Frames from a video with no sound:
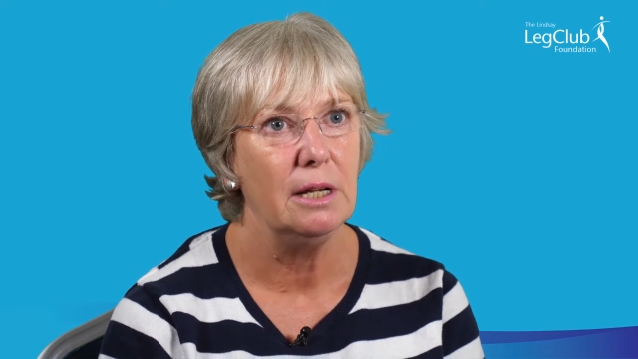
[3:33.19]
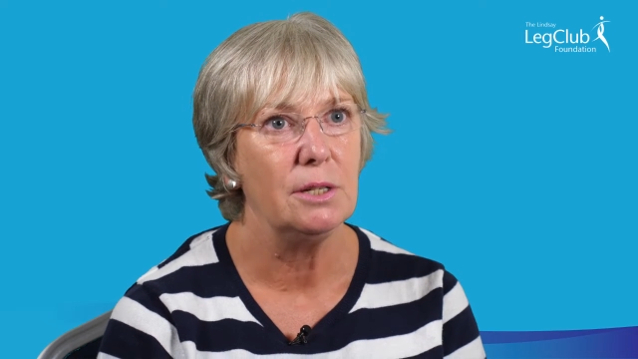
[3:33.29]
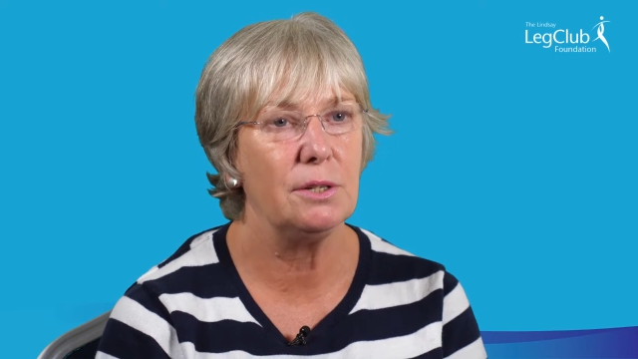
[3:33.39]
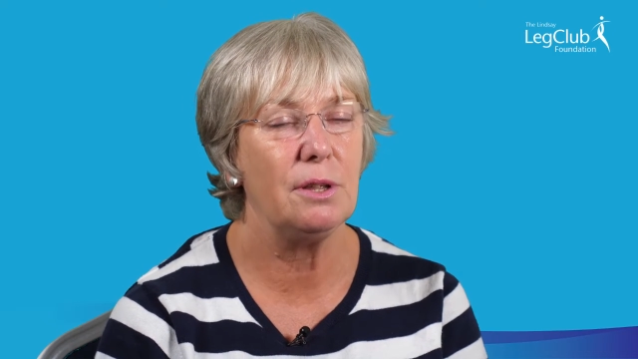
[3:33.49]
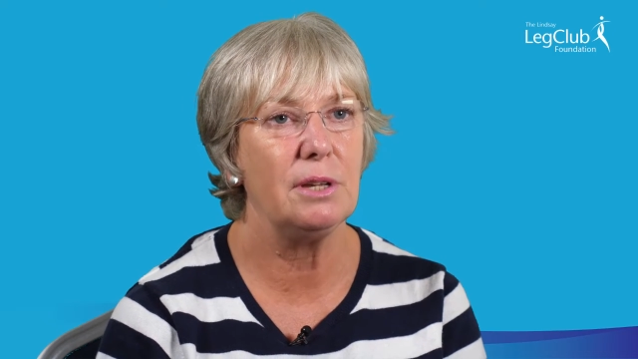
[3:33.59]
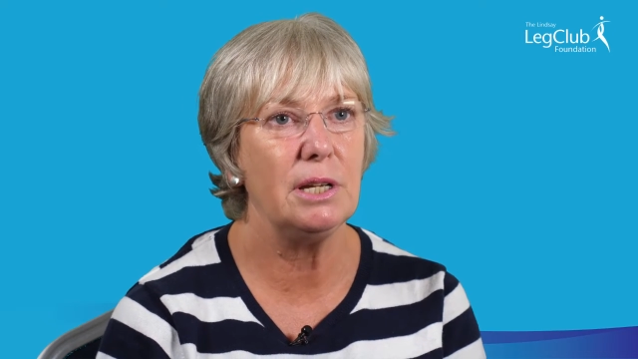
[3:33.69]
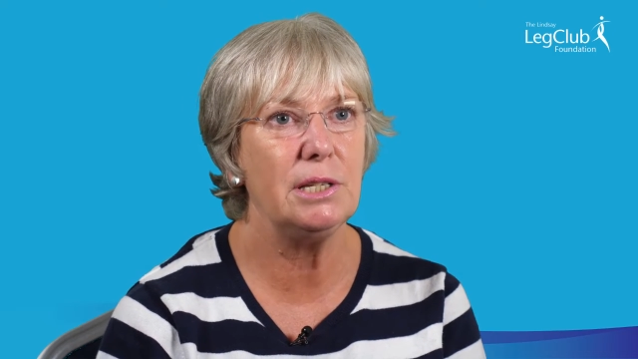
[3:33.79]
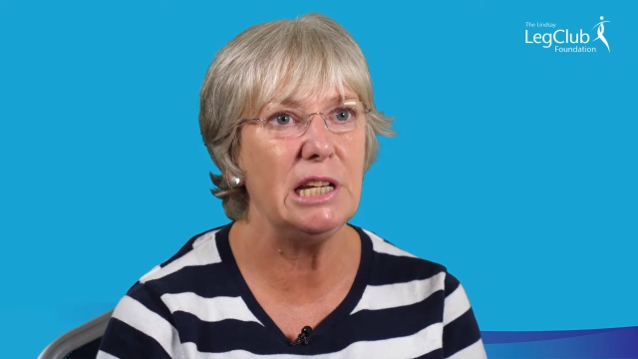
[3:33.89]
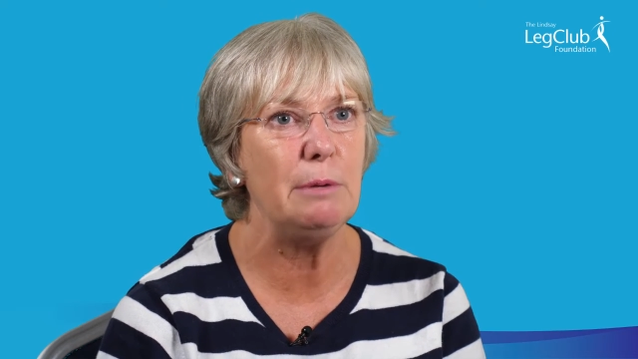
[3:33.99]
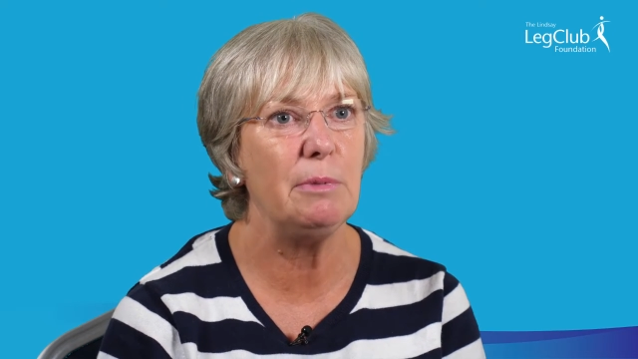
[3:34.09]
so that the
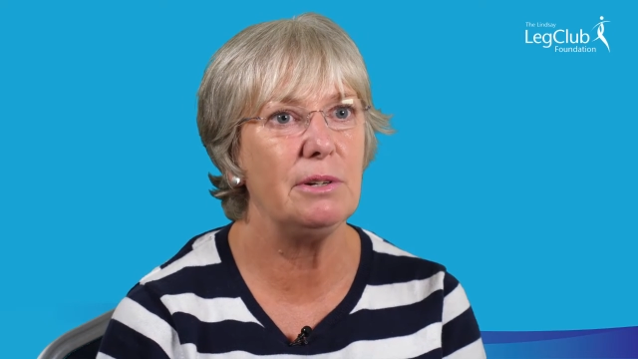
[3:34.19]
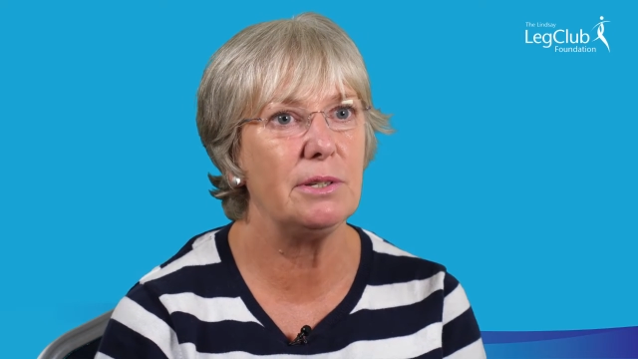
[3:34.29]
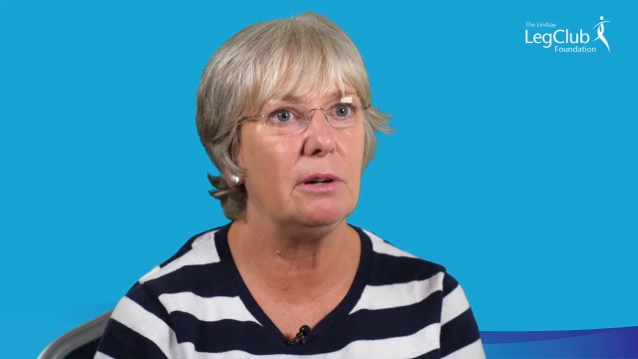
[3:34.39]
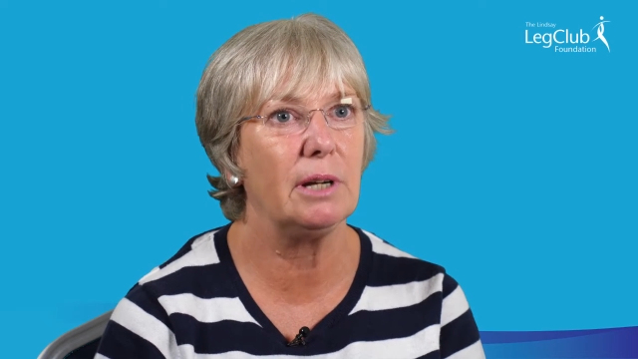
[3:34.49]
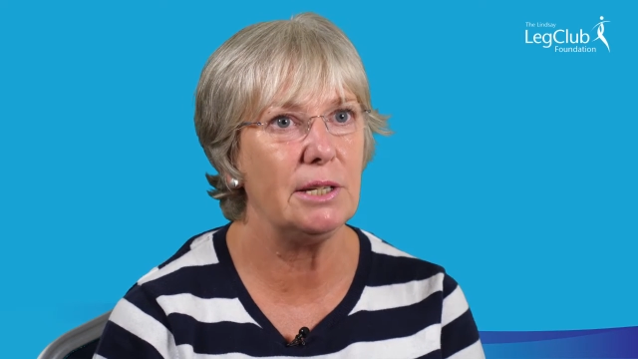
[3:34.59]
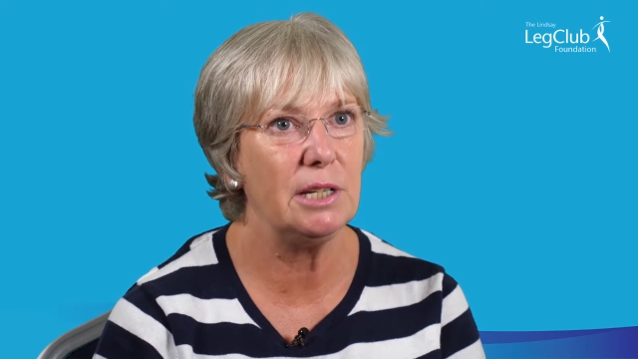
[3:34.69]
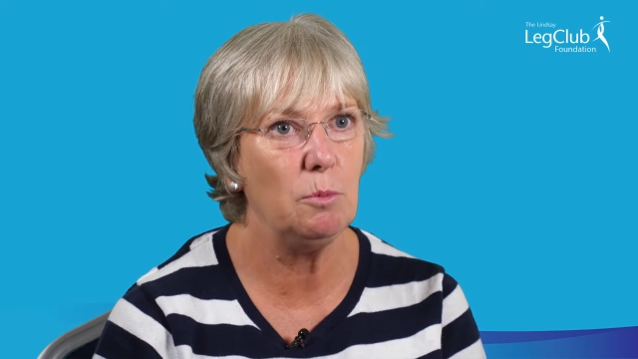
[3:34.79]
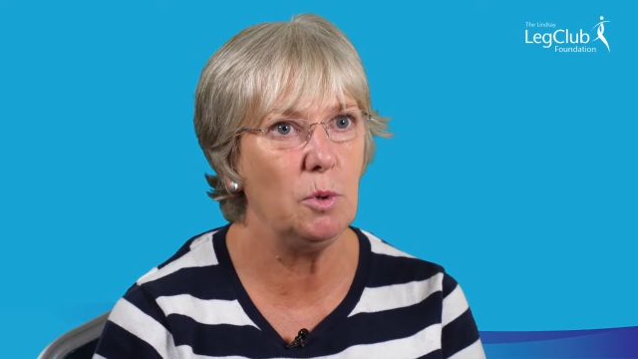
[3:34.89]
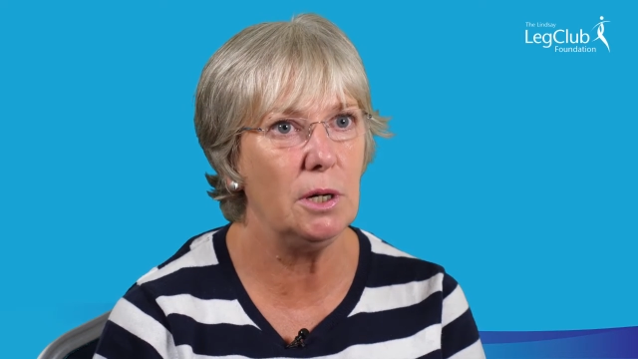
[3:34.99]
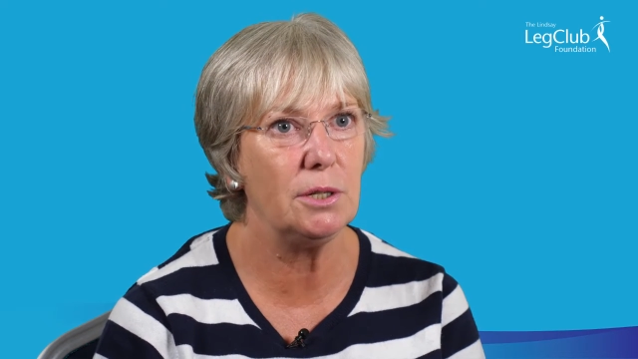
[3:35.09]
edema is not
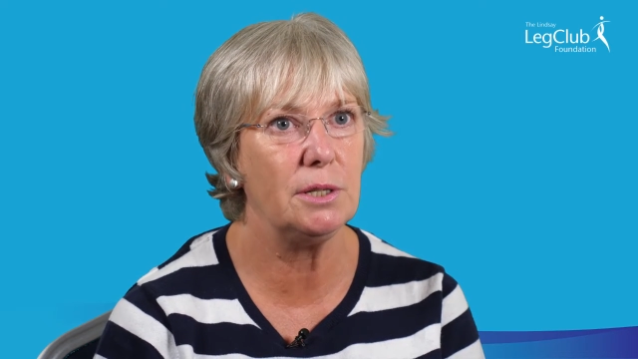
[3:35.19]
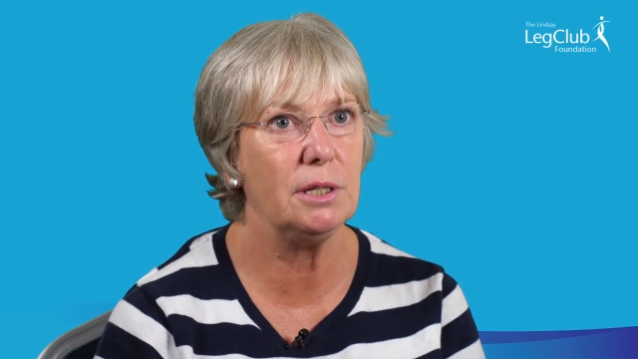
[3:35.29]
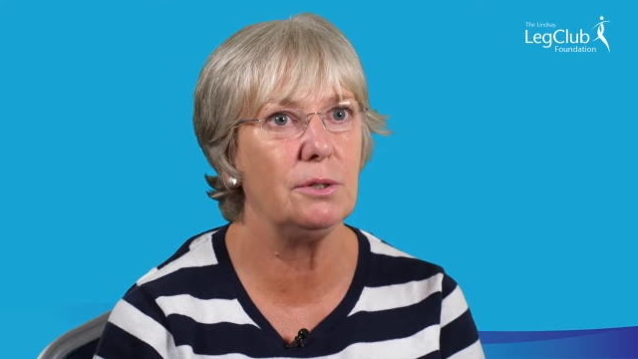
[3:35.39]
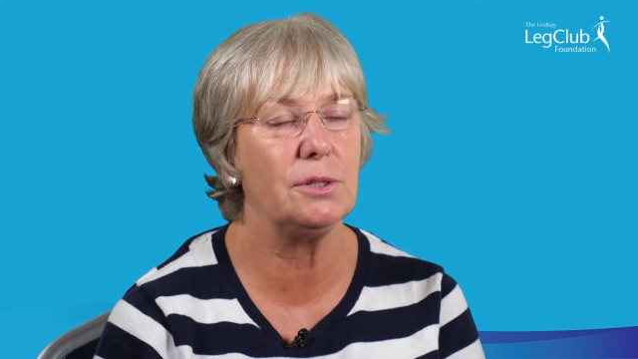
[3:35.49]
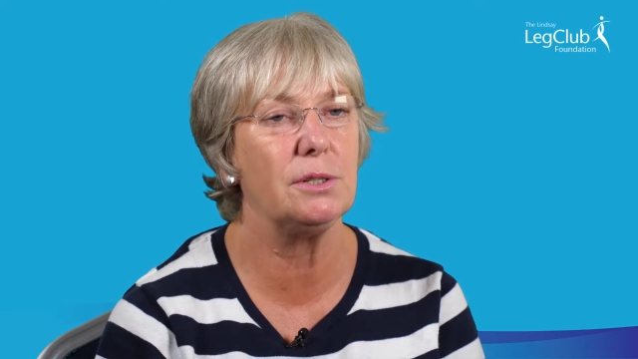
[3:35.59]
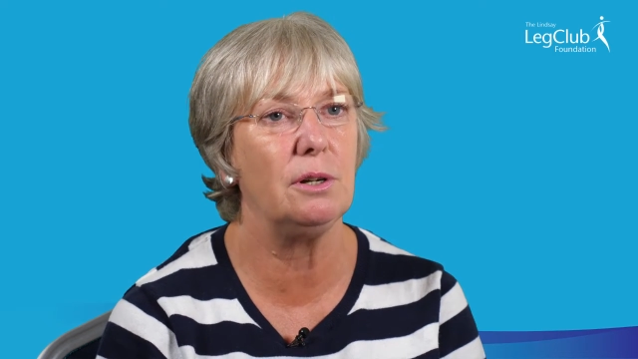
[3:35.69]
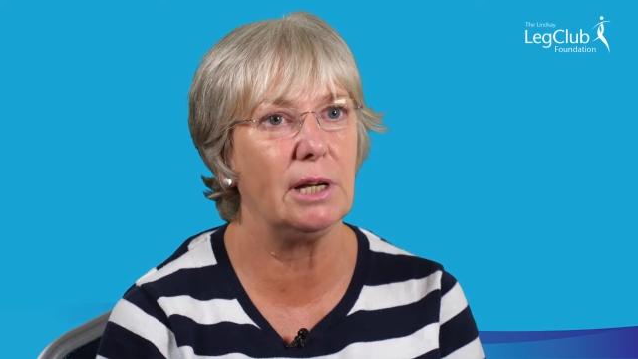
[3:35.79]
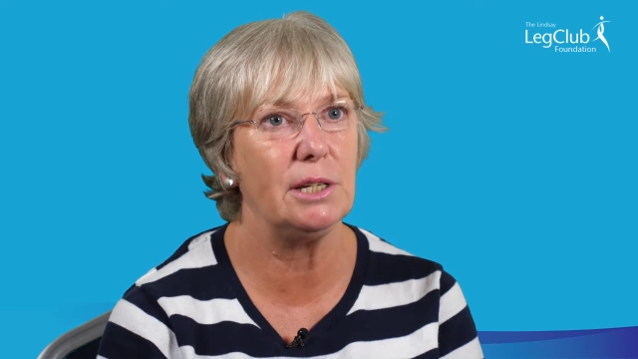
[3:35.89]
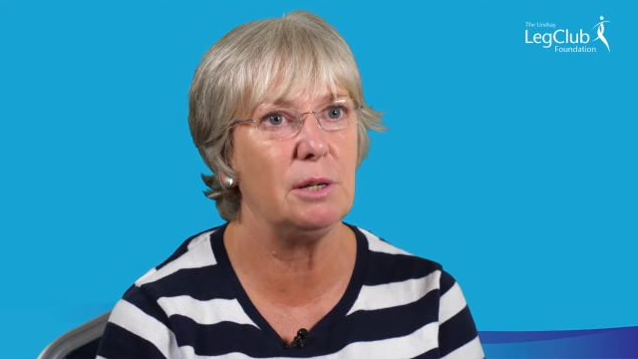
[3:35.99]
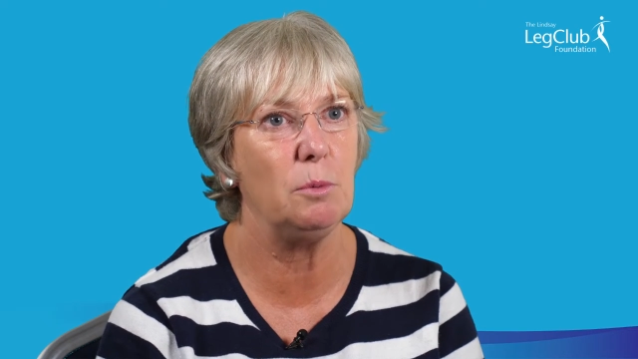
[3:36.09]
getting worse and the ulcer's not
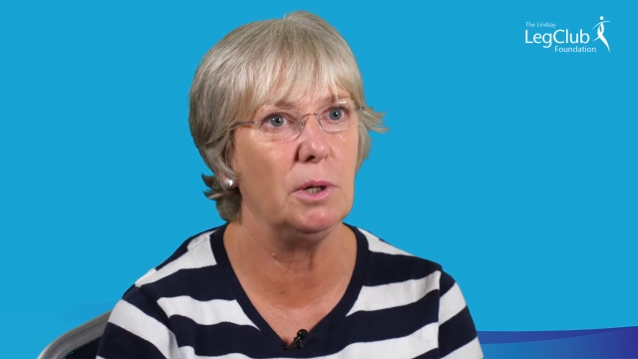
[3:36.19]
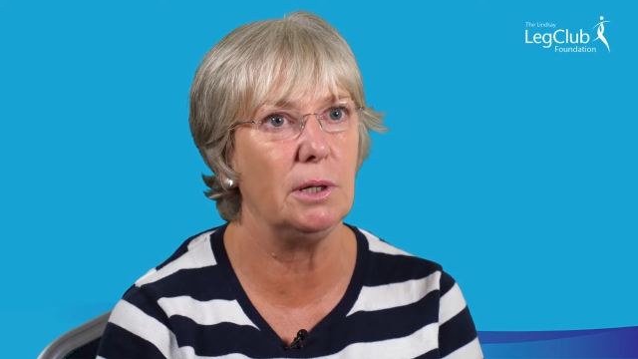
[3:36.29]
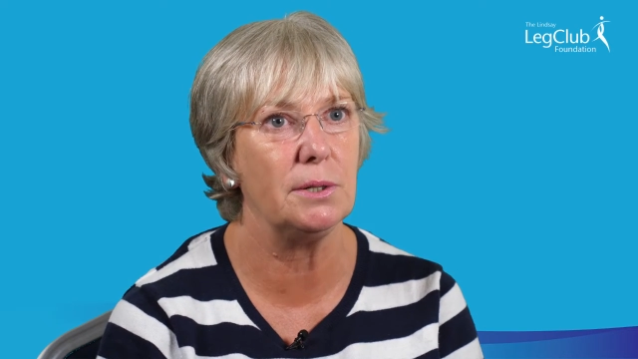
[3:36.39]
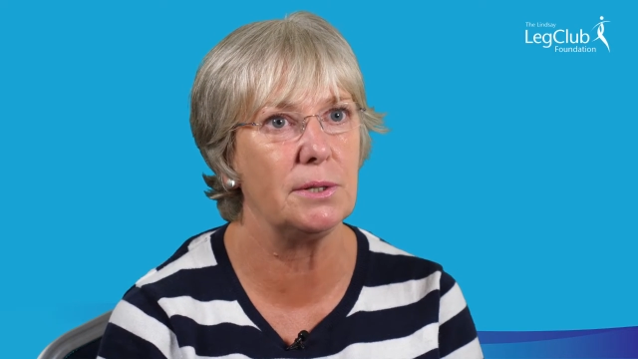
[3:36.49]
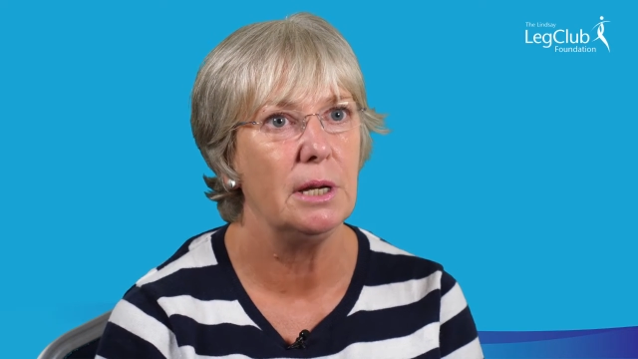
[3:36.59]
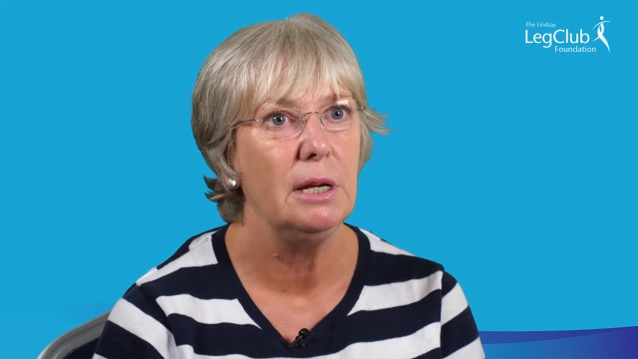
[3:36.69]
getting worse.